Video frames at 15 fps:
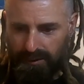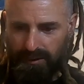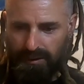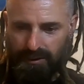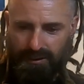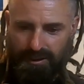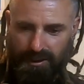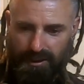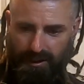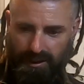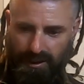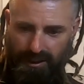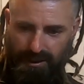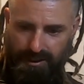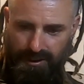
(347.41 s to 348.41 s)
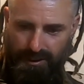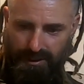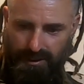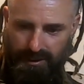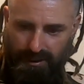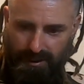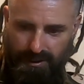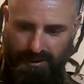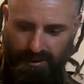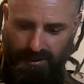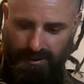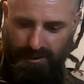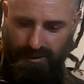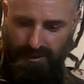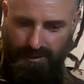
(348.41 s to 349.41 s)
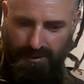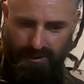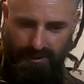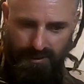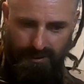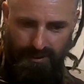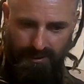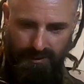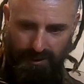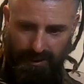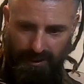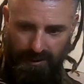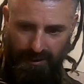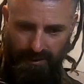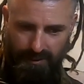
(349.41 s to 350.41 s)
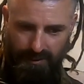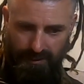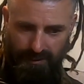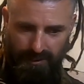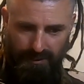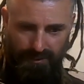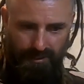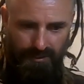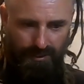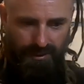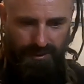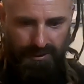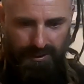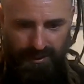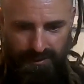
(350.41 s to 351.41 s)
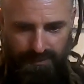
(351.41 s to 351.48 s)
Articulation, yeah, that's nice.